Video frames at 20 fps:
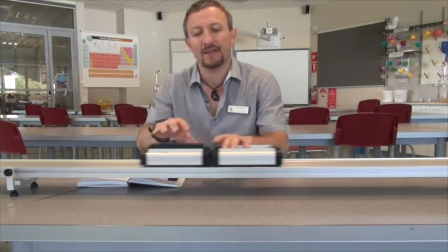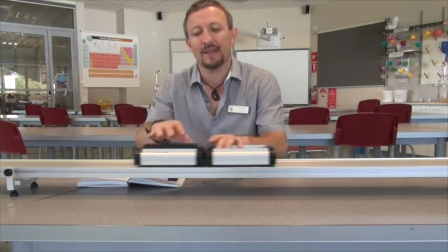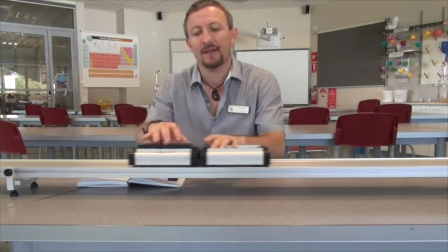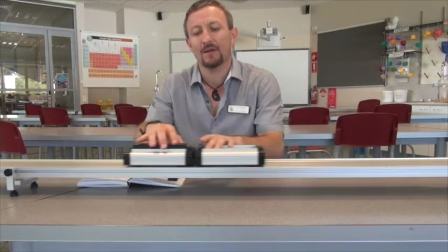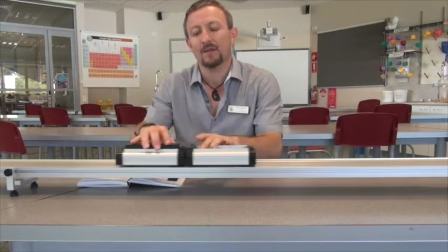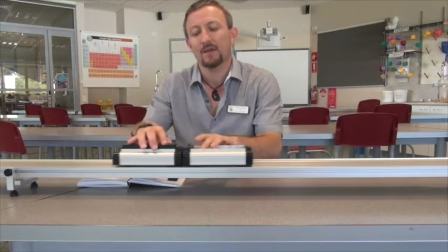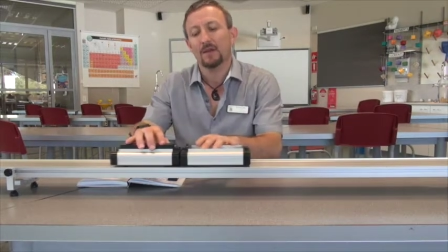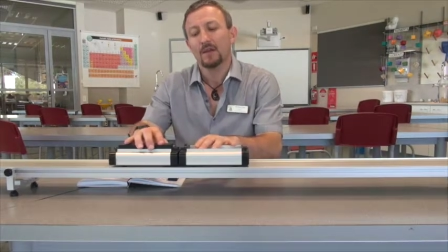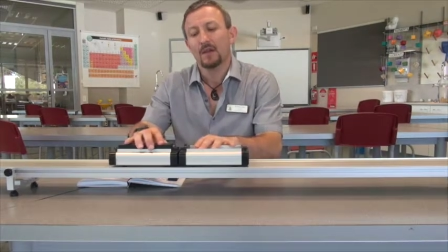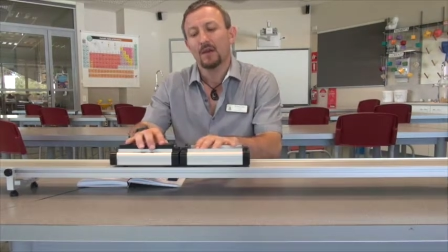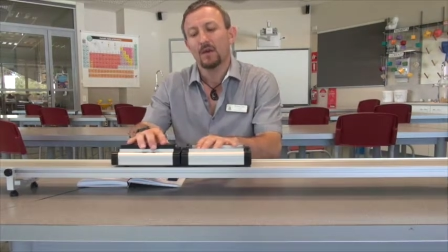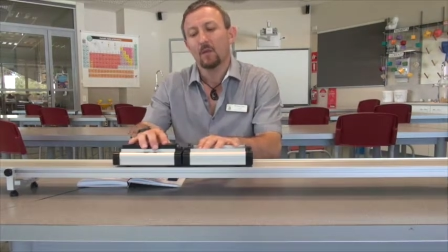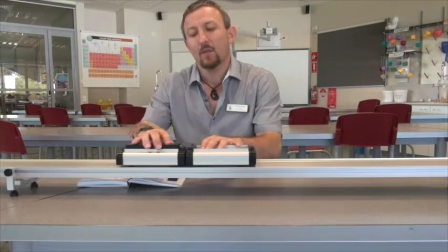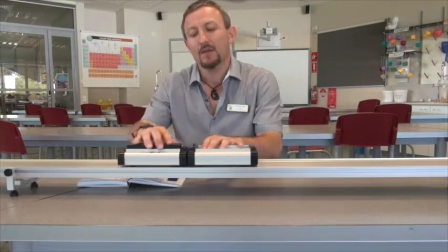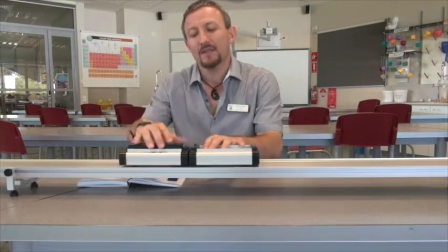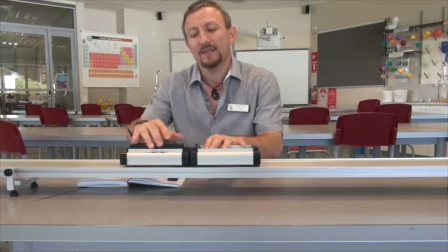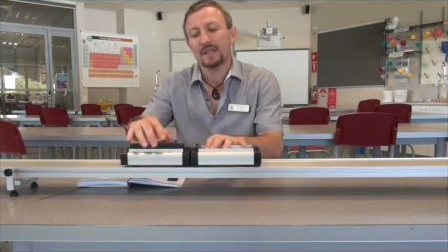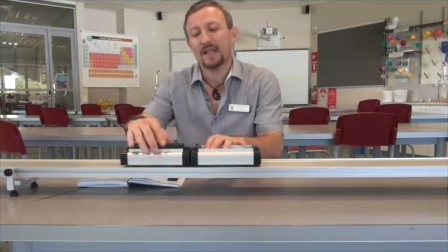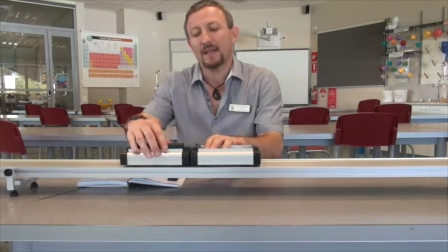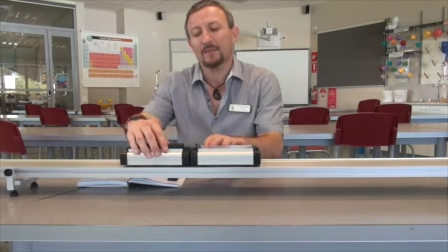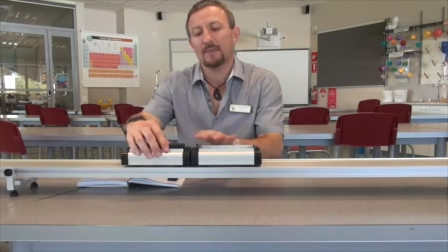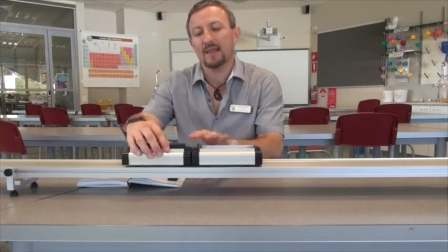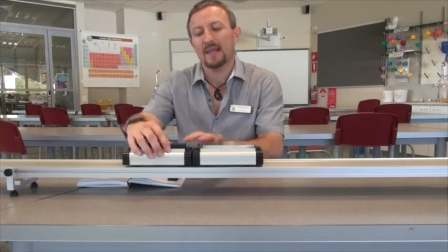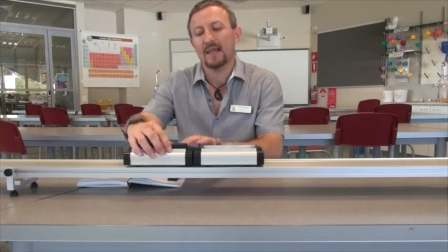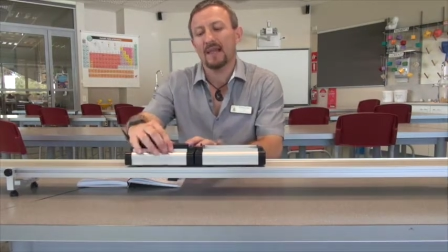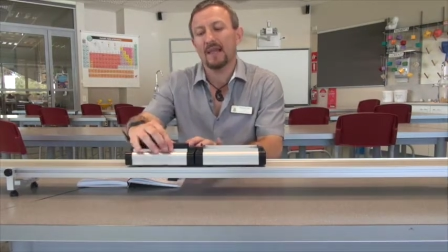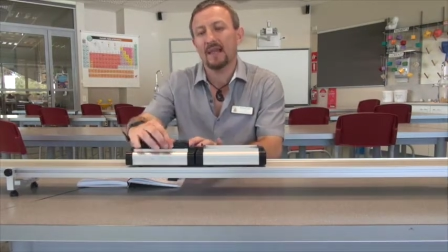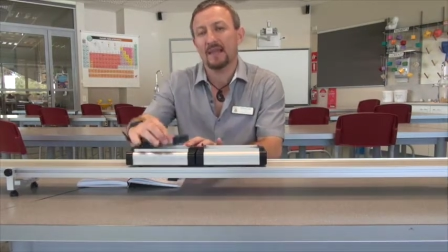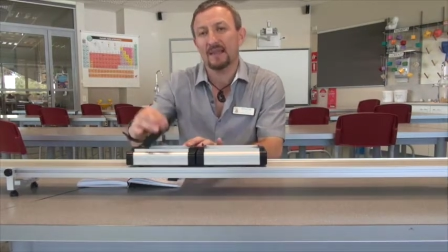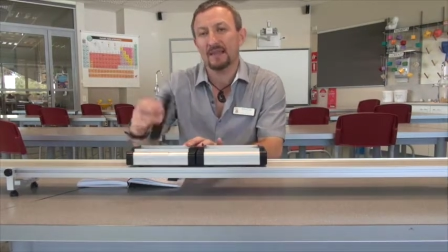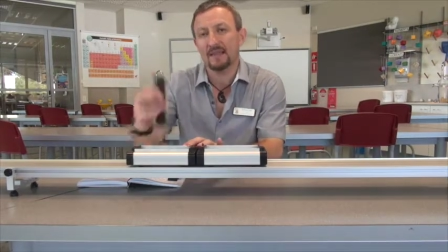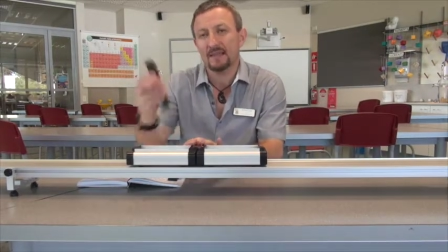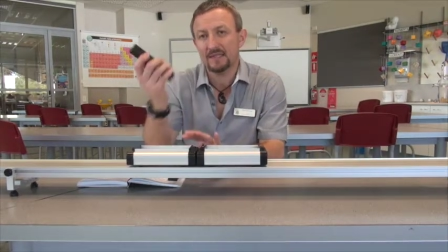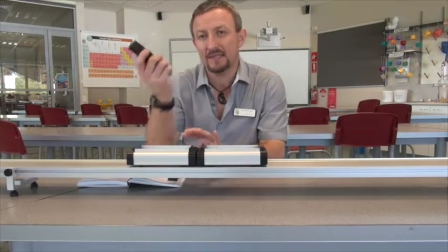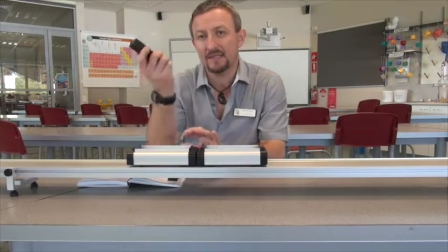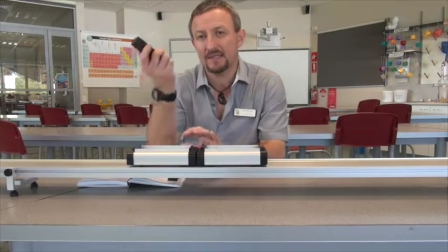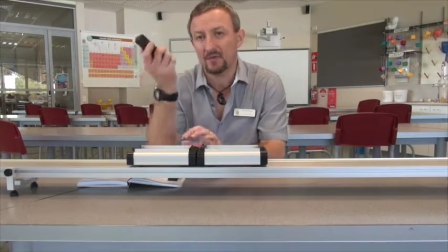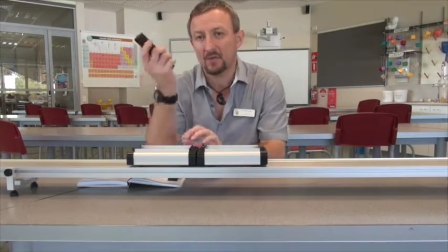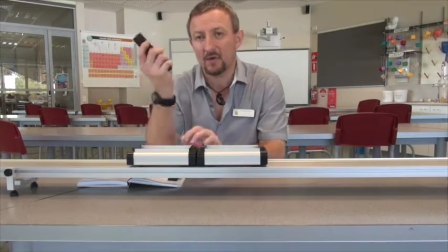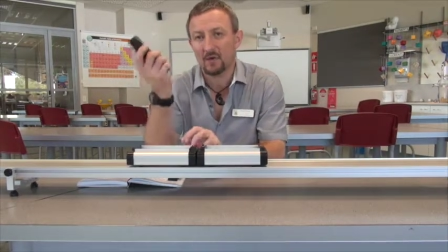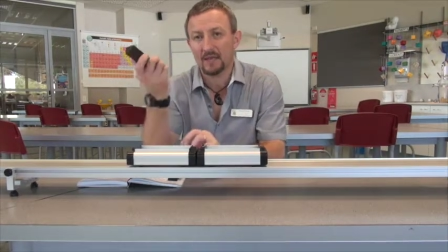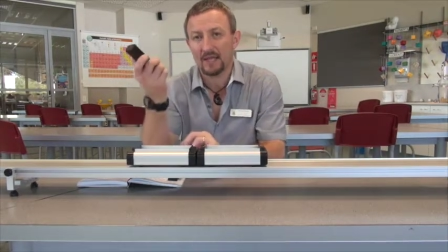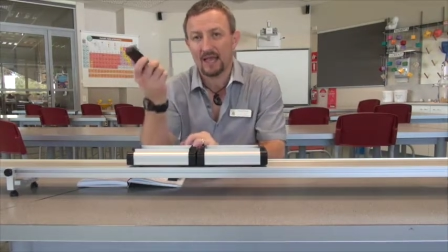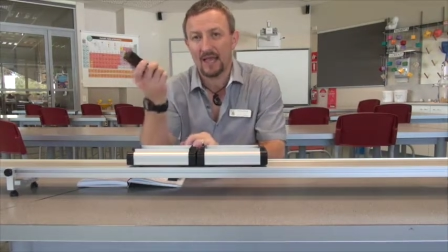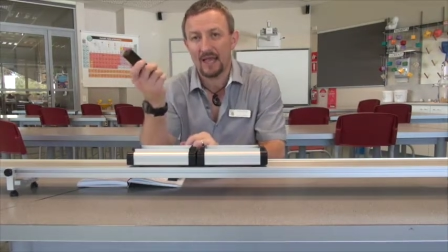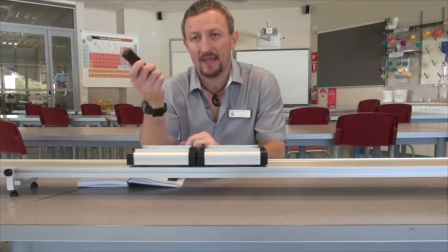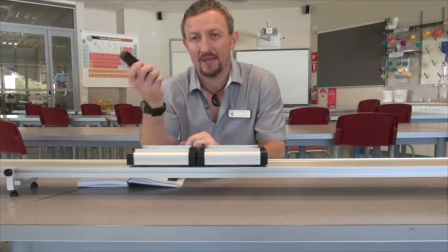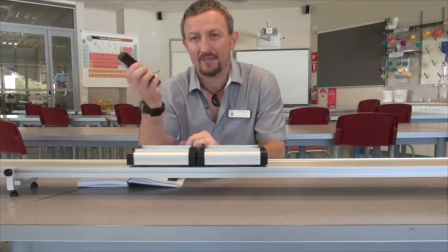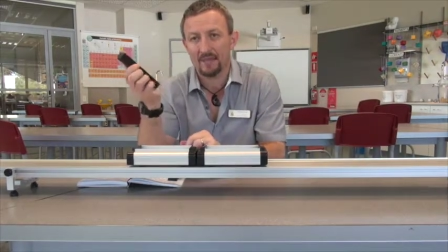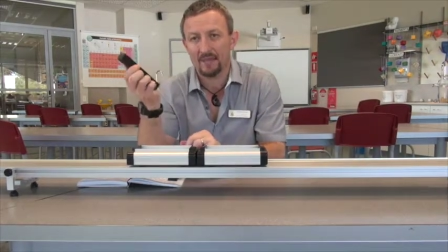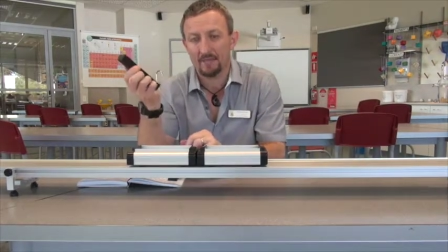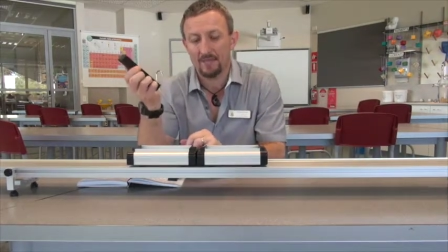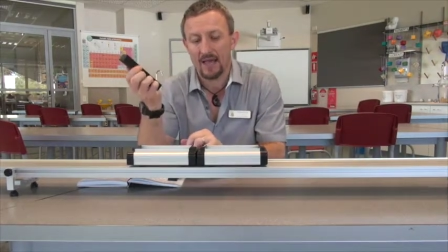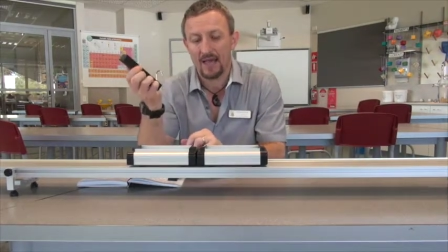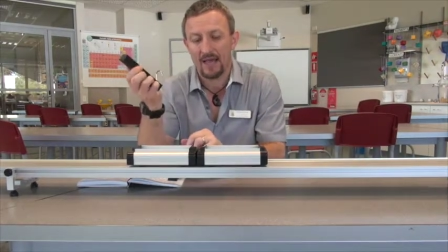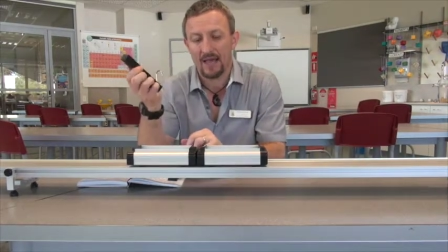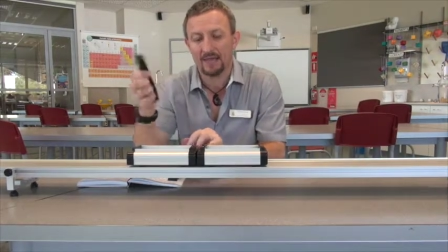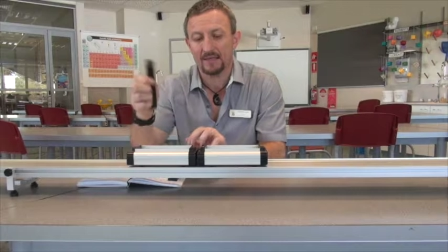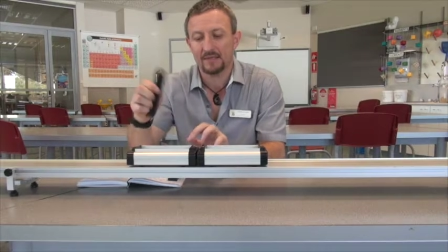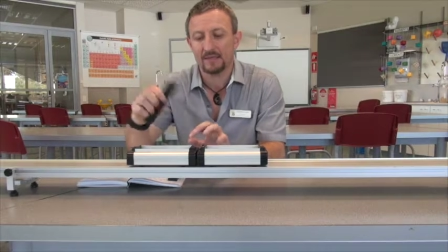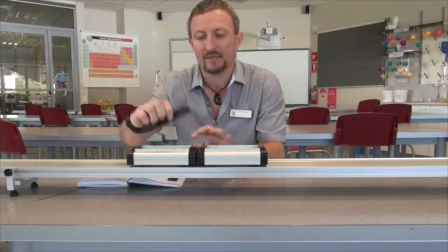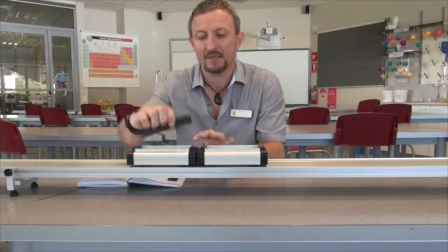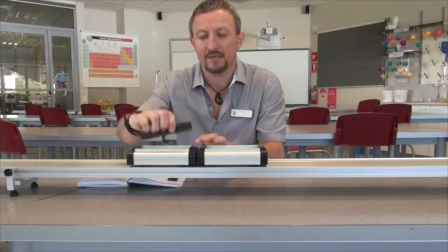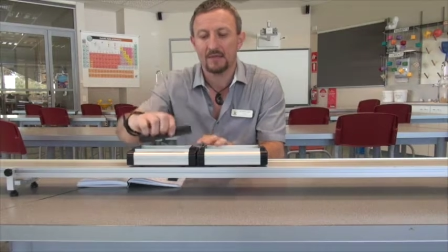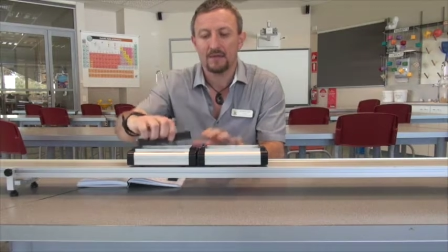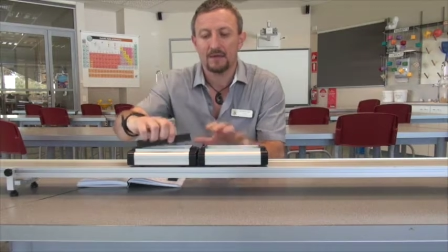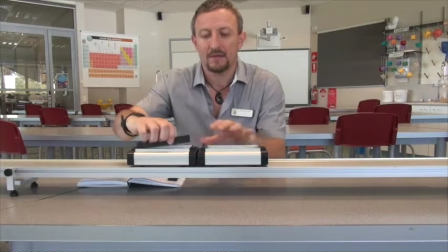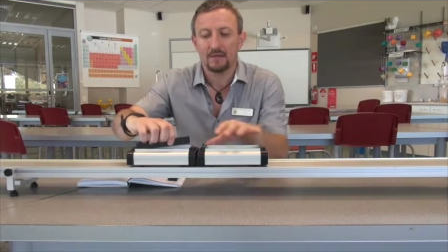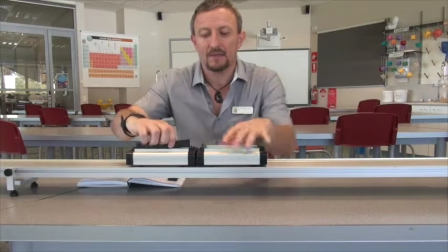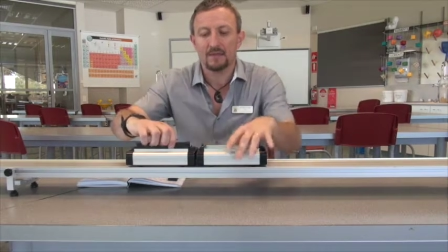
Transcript: Now, what's happening here? This is quite a heavy mass.